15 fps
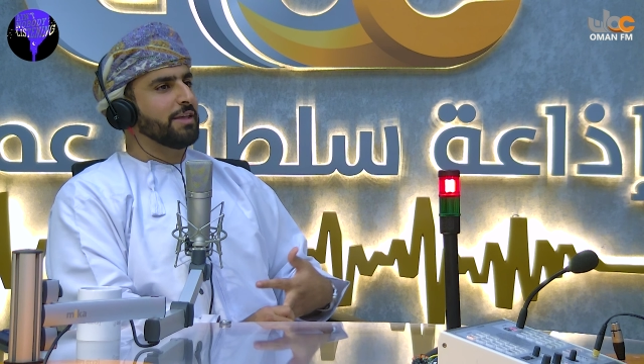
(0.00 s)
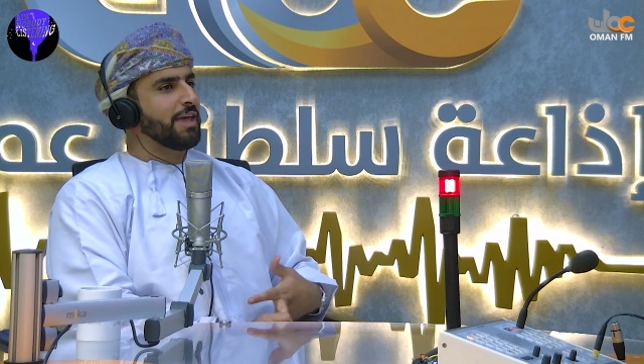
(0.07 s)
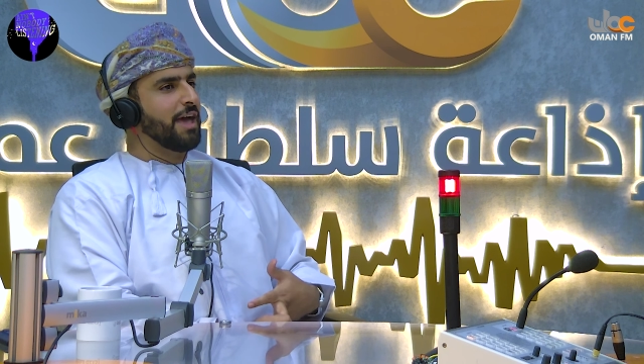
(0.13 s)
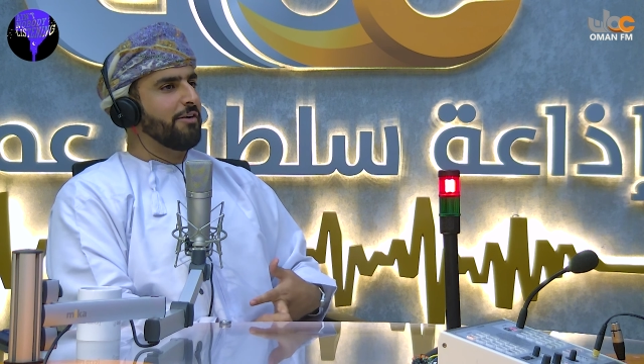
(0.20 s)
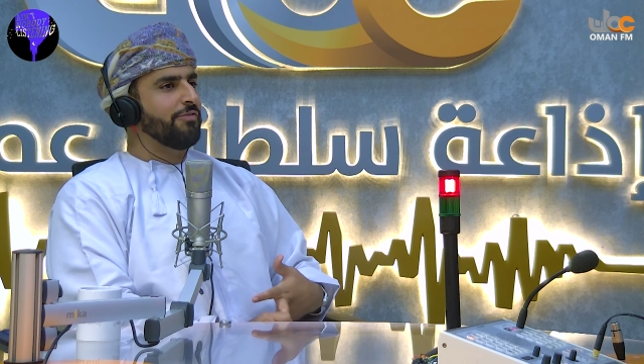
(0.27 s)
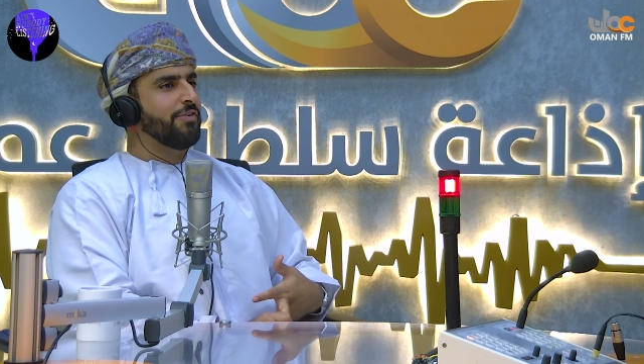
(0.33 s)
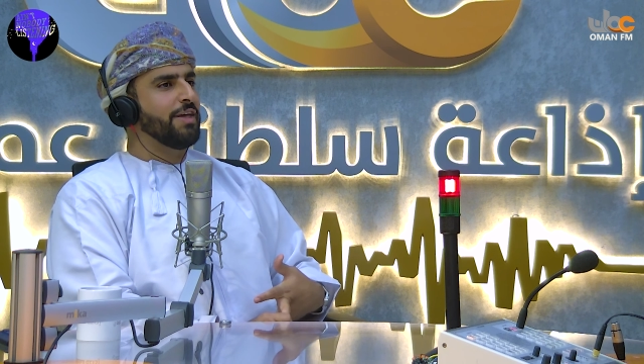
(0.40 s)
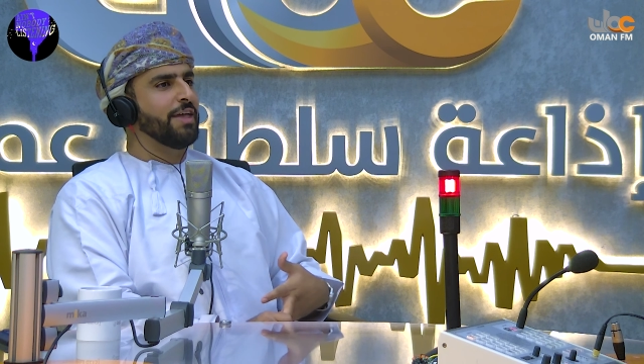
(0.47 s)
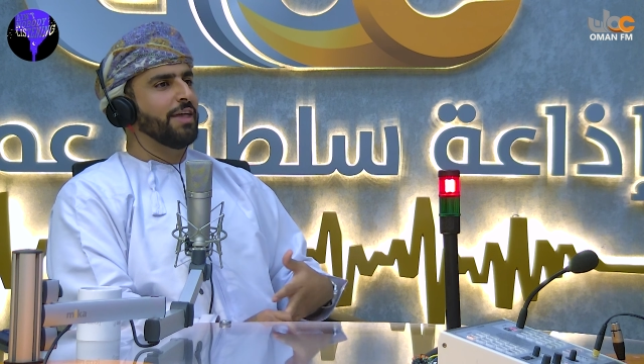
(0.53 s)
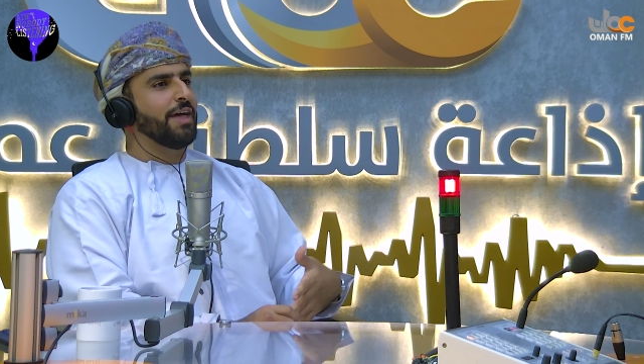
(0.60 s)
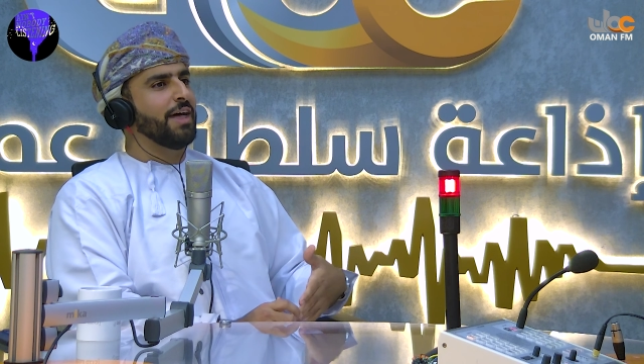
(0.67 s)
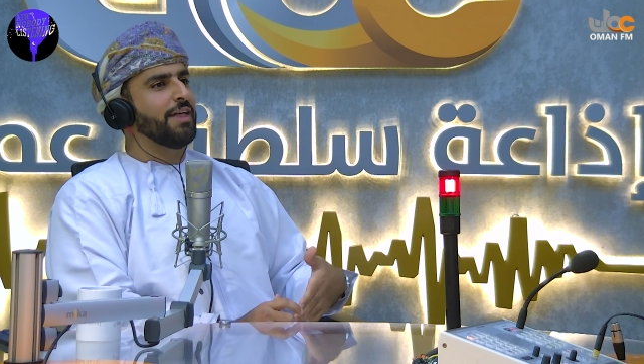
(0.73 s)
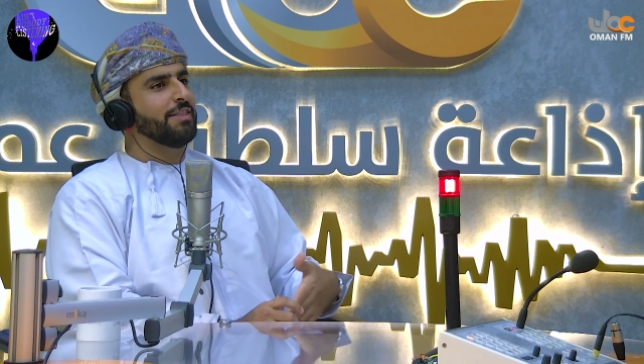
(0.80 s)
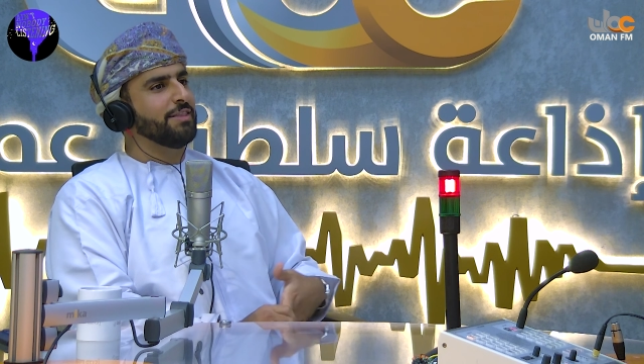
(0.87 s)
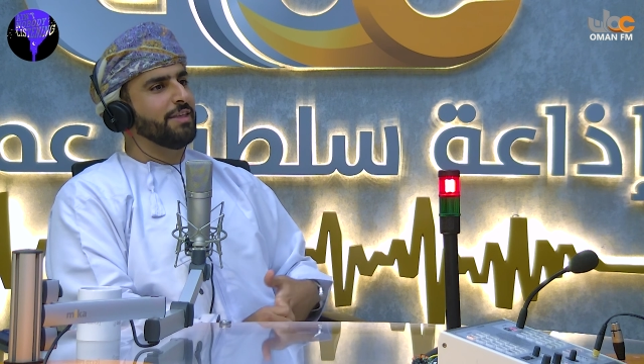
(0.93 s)
cafe,
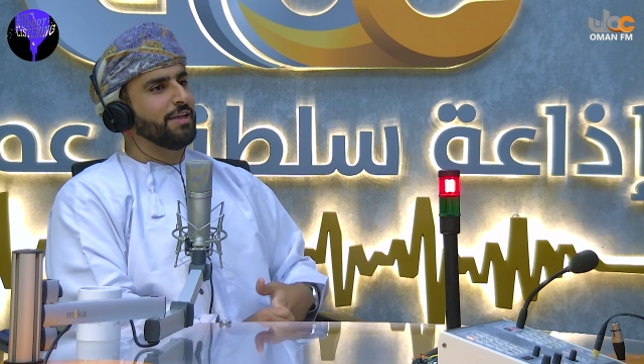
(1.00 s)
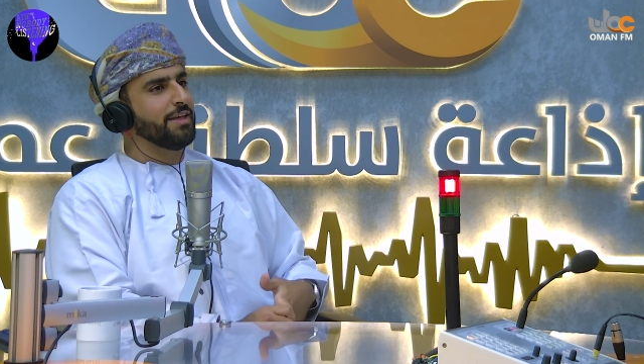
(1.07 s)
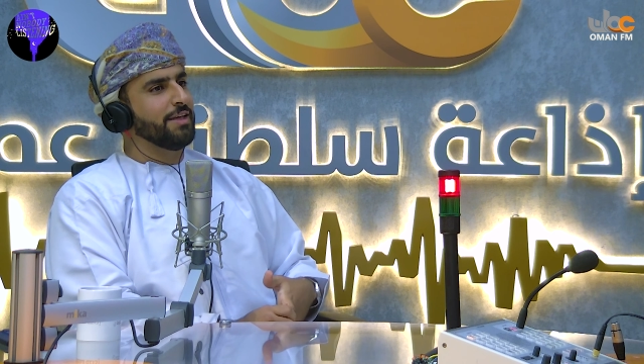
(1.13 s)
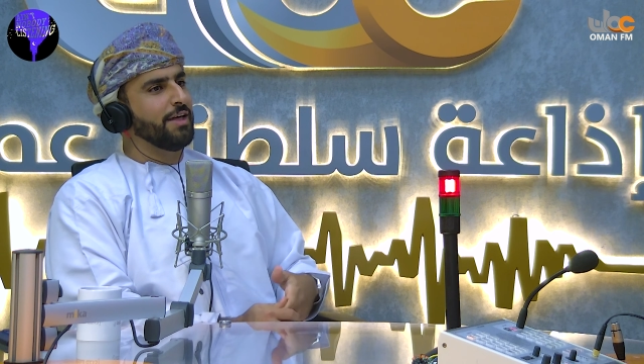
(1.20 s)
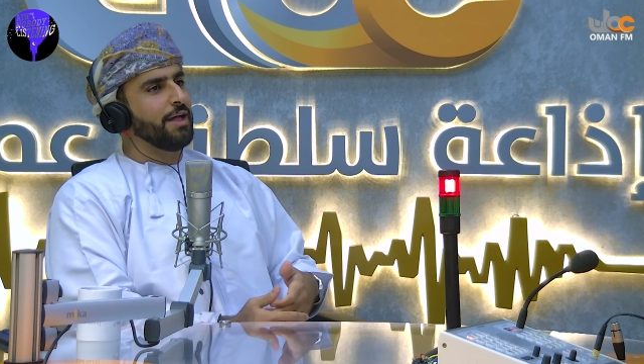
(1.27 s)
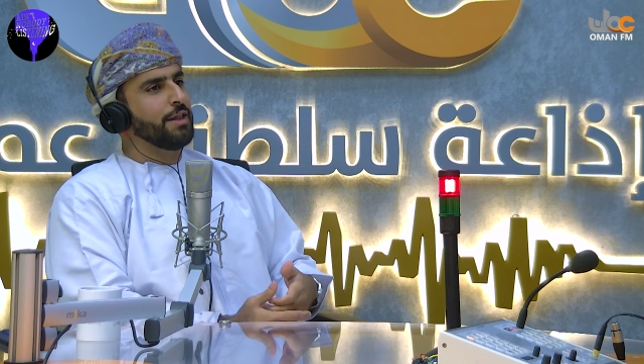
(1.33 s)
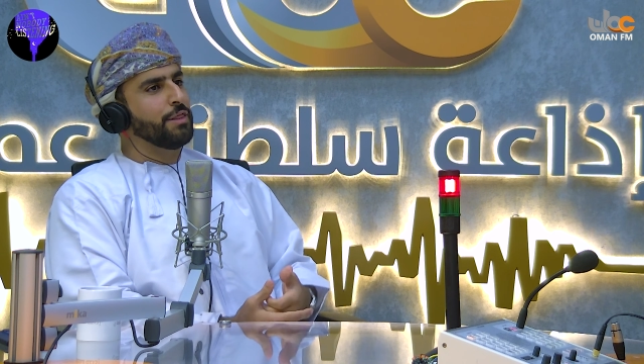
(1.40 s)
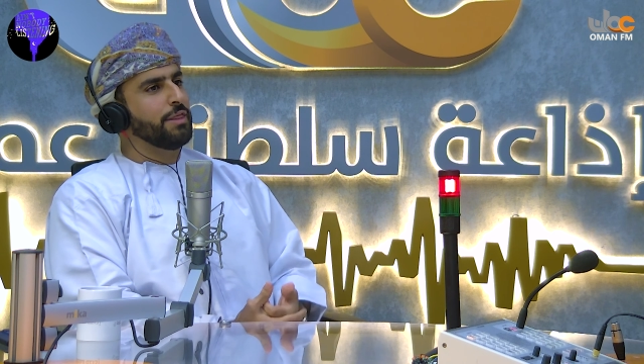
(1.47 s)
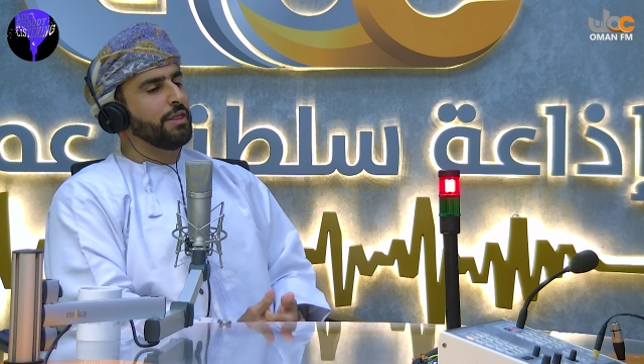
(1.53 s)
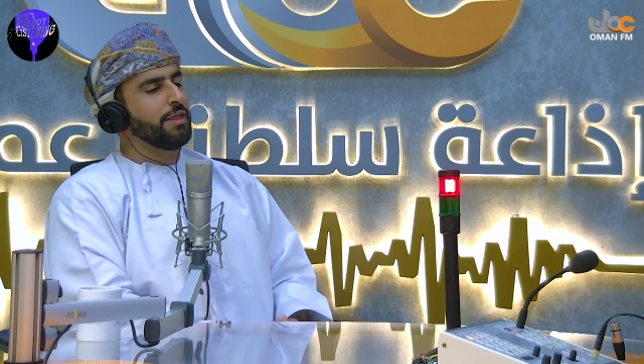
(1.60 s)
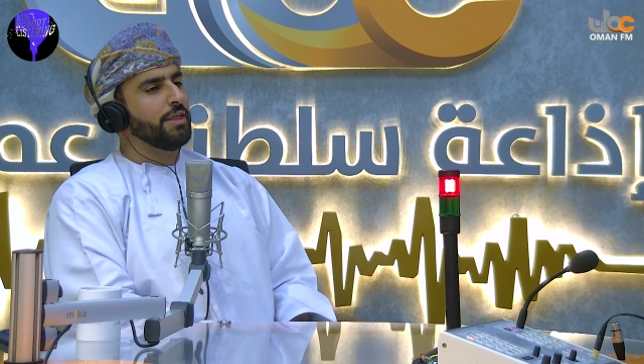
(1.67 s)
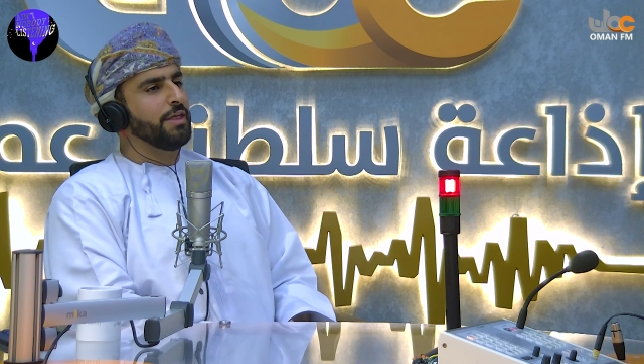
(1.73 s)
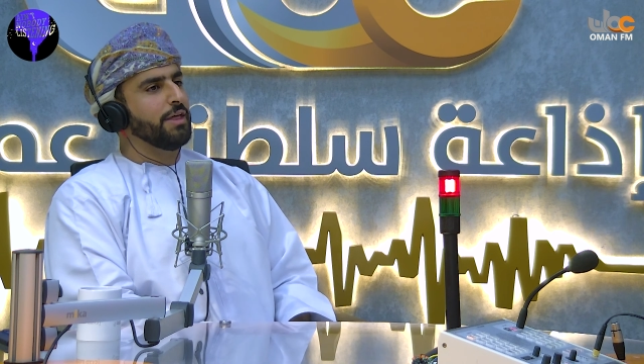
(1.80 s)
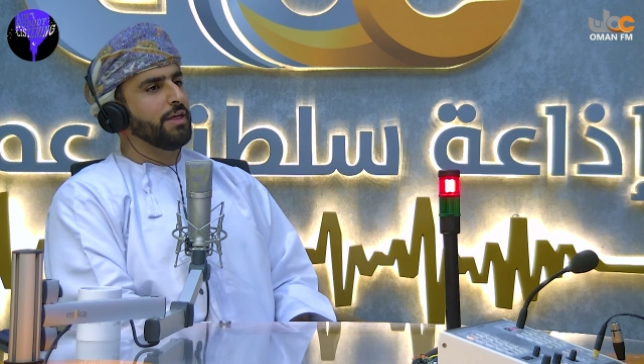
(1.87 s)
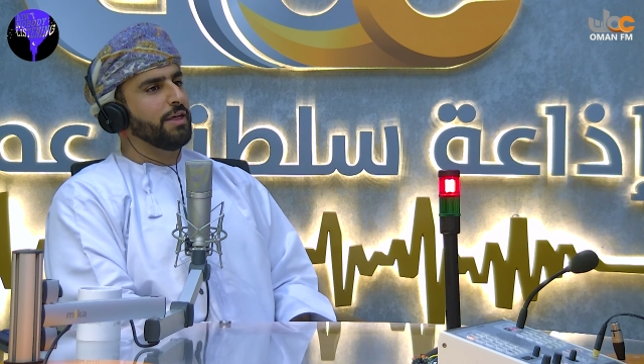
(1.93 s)
and healthy
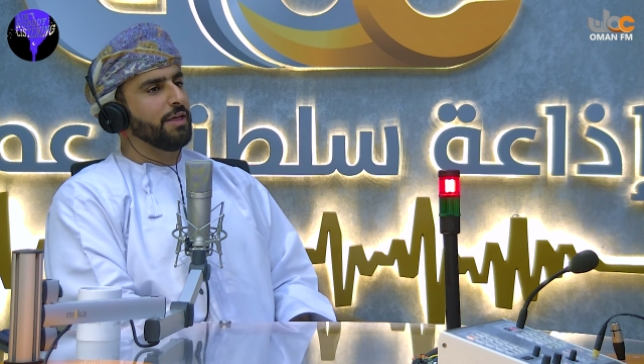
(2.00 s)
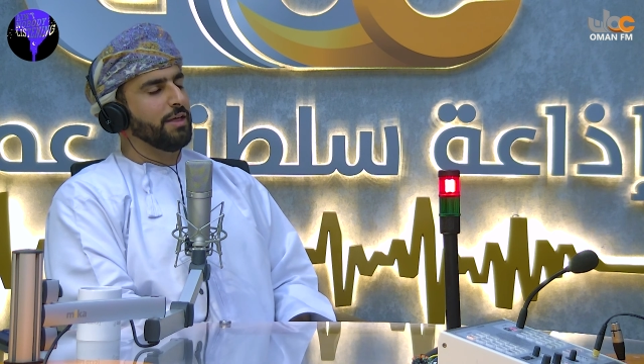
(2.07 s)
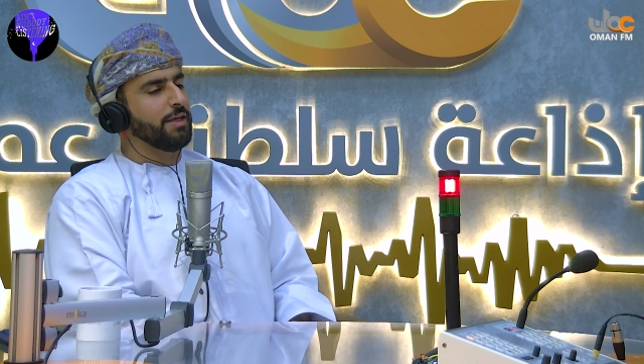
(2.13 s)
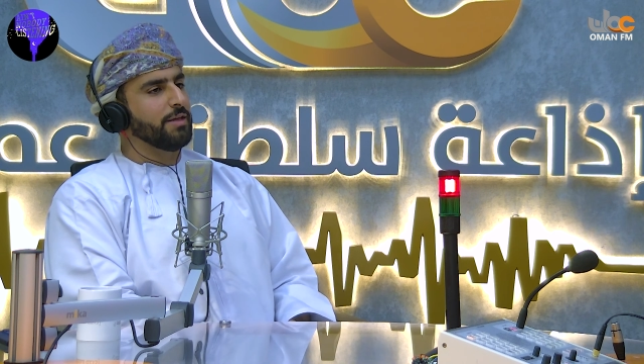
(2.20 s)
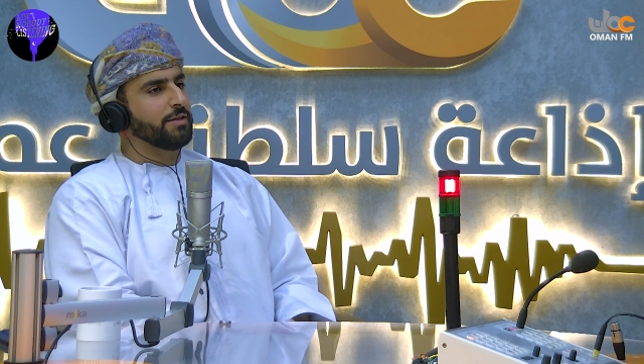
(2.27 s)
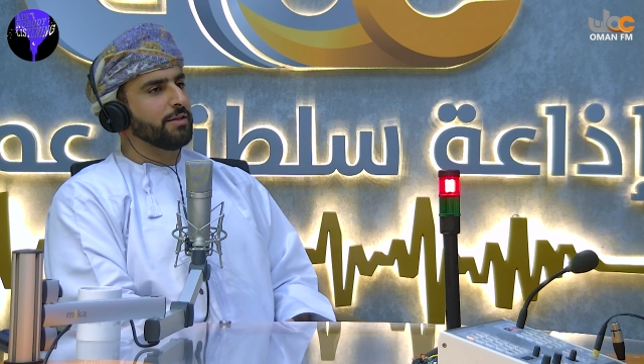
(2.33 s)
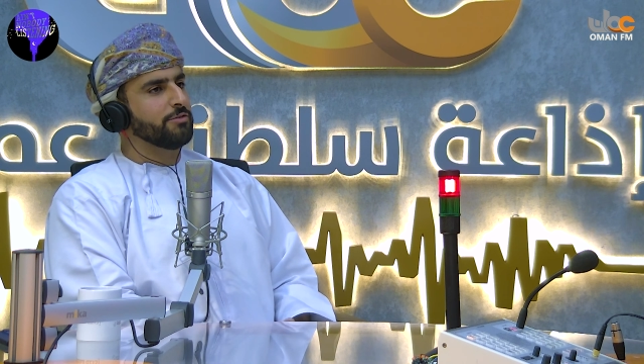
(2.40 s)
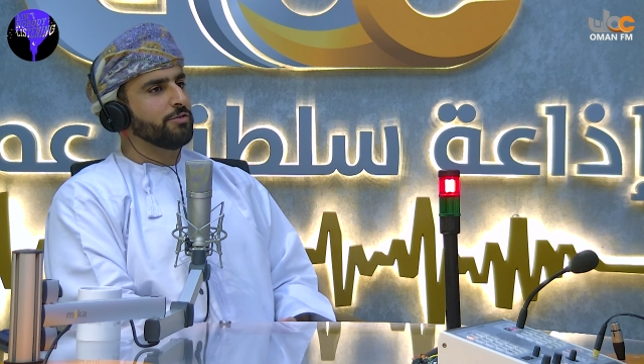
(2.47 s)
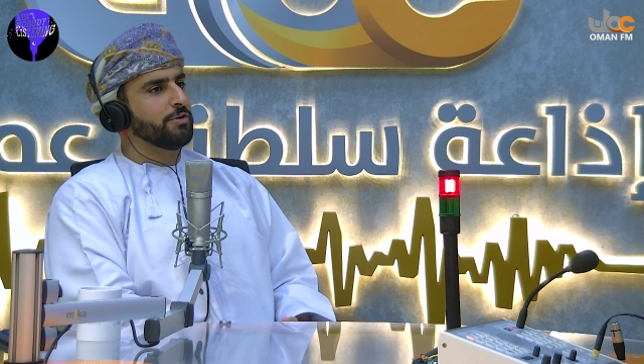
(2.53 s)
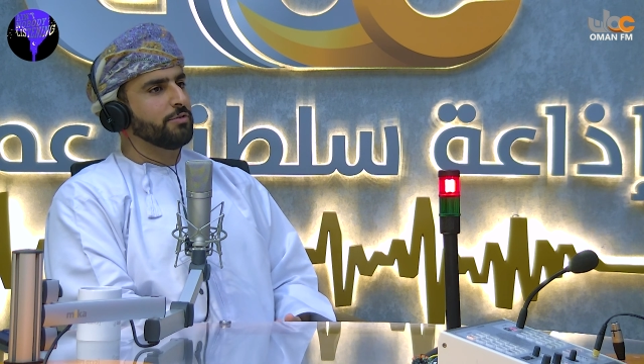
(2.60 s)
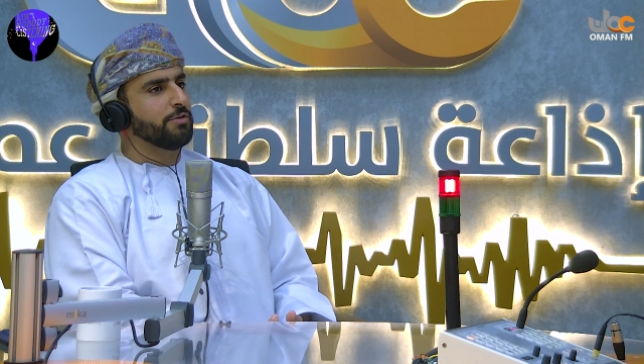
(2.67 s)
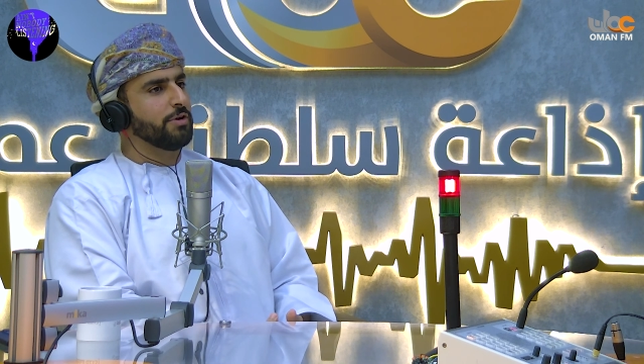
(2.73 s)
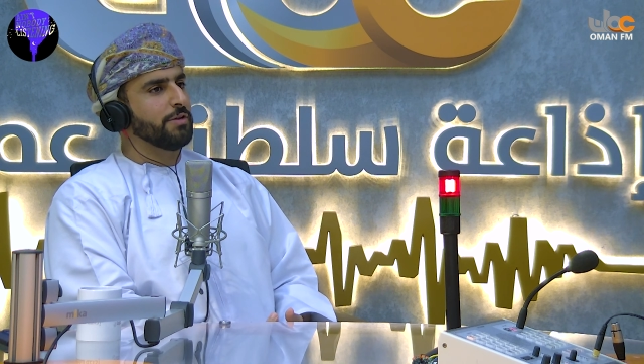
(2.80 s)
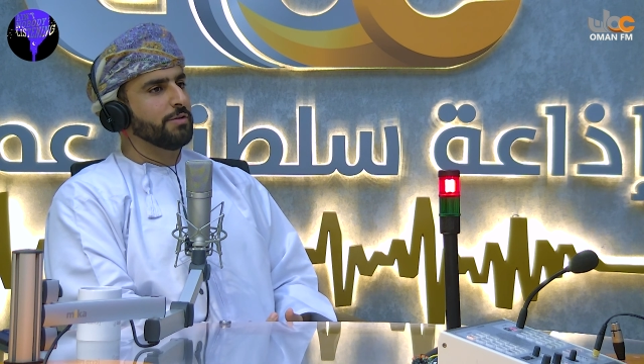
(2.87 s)
kitchen restaurant.